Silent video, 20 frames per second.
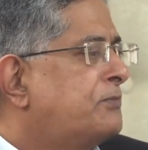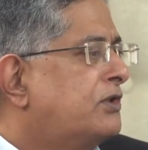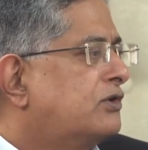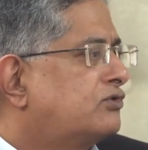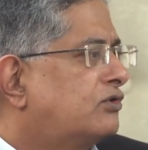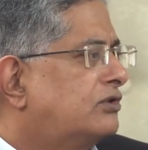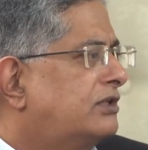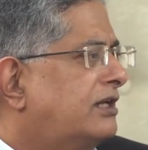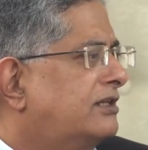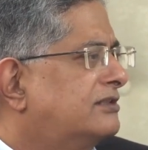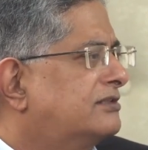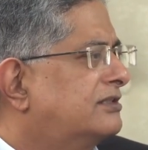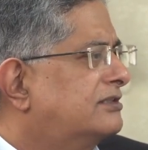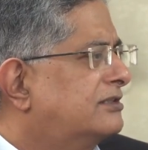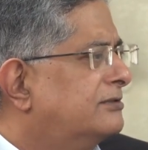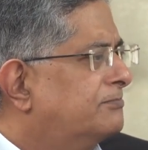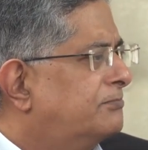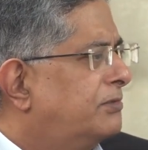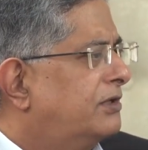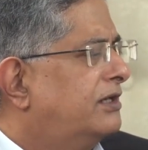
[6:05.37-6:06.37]
So there is a
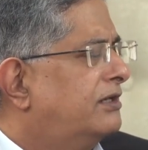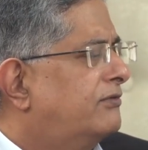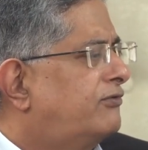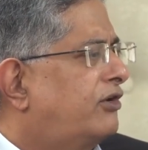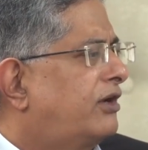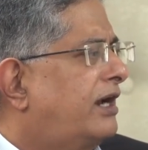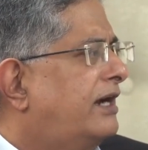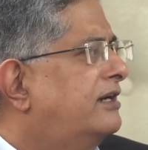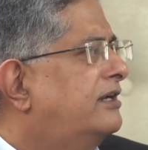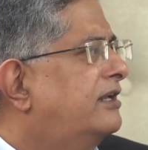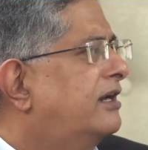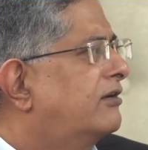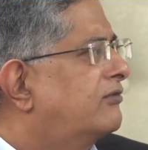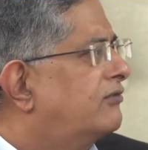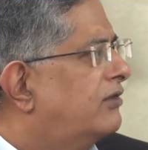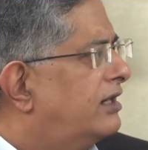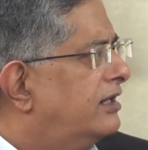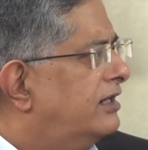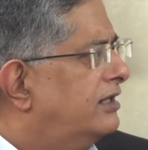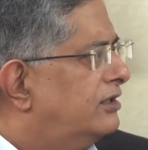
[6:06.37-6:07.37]
simple, for ITR
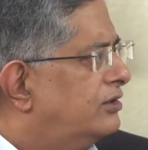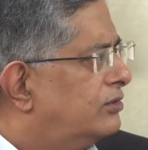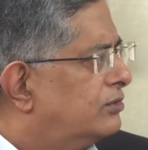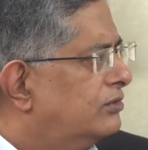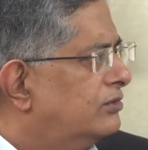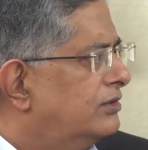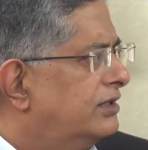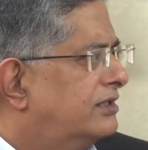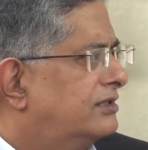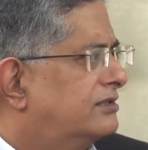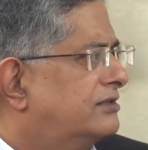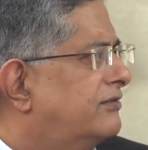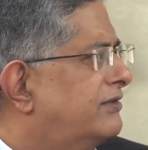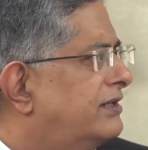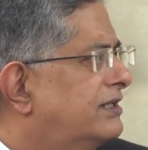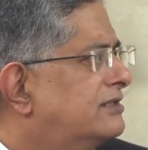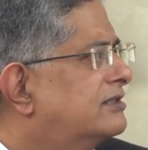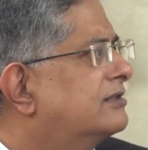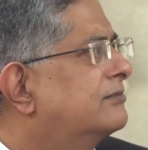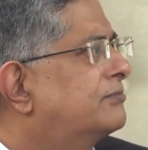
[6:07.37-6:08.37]
1 and 2, it is a
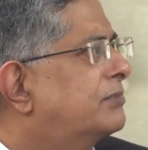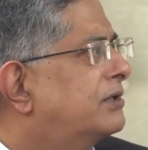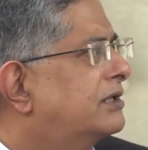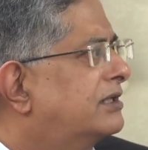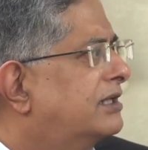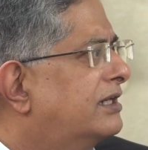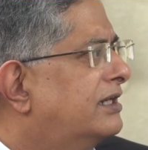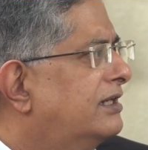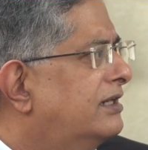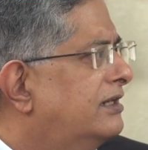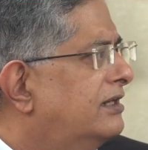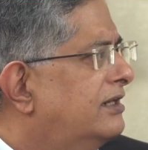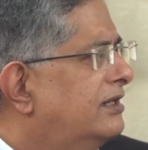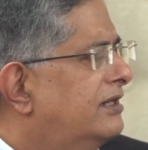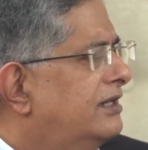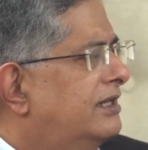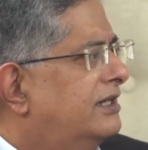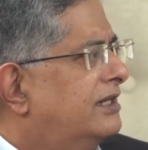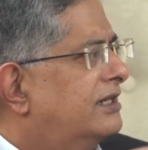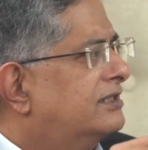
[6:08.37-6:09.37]
very simple thing.
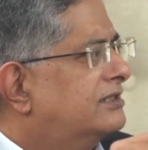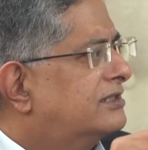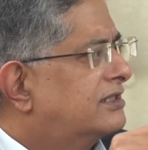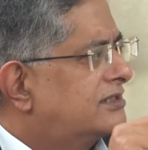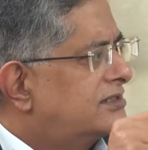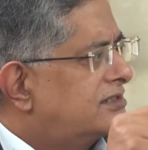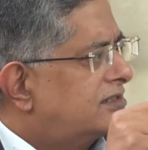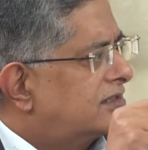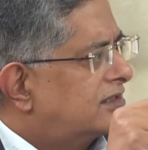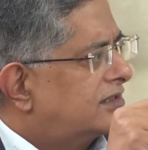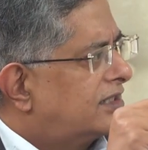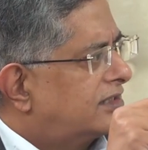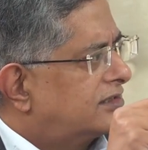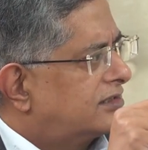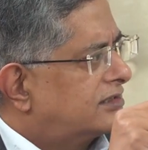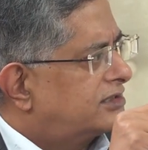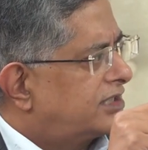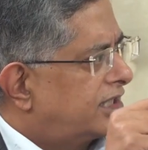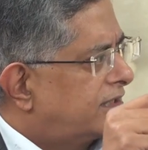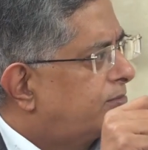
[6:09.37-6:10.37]
He can just, there is
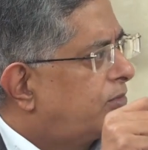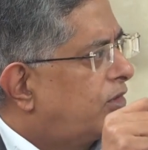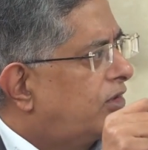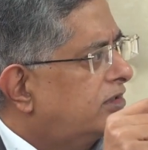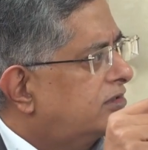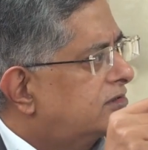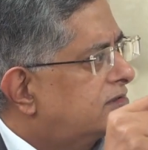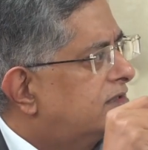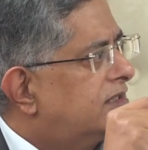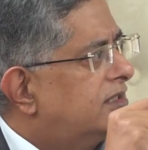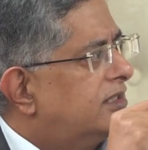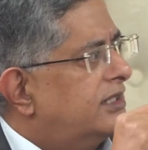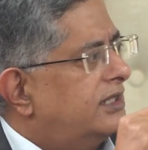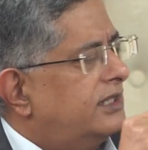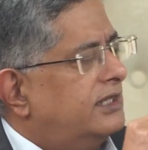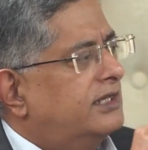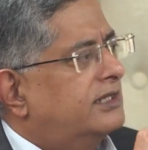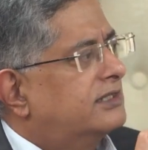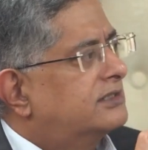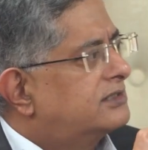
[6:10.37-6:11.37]
a checkbox,
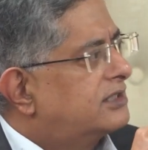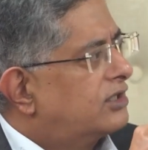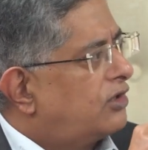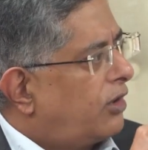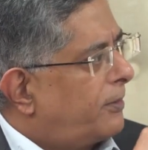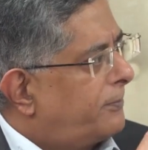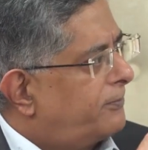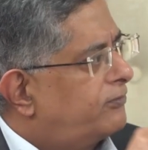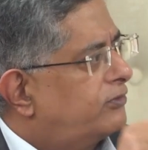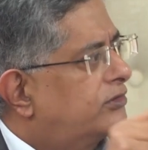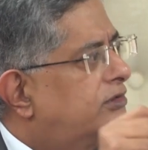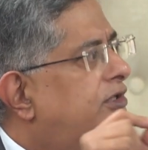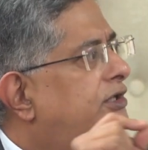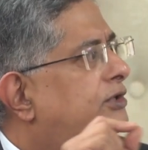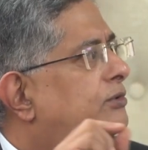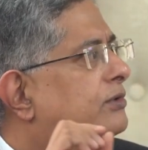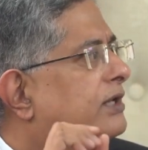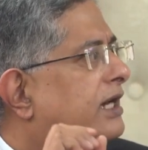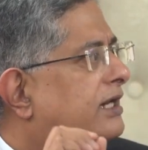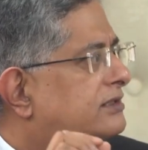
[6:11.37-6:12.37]
he can say opt for the
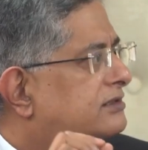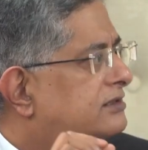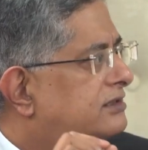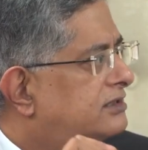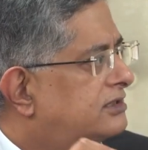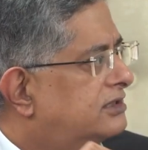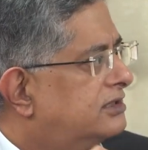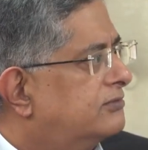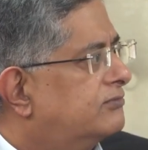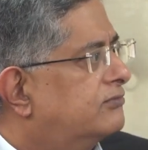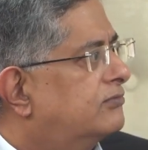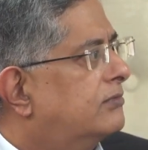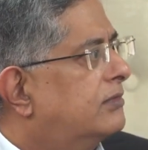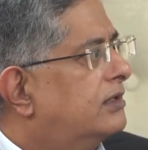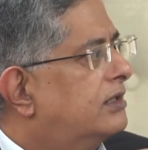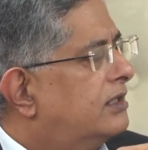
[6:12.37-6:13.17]
new tax regime.